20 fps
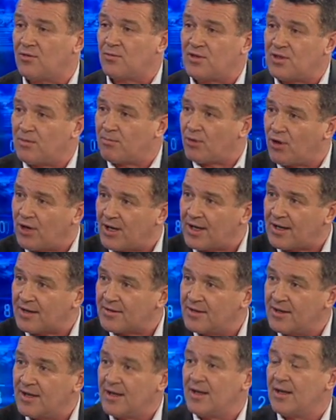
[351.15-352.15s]
With the product
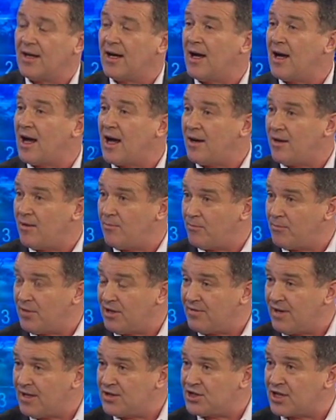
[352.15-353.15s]
and a bit
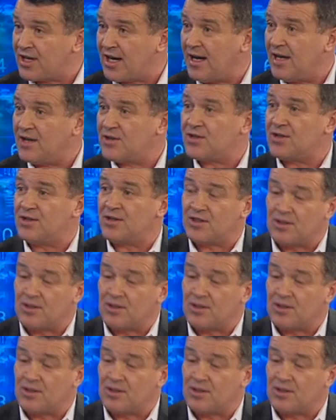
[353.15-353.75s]
of education,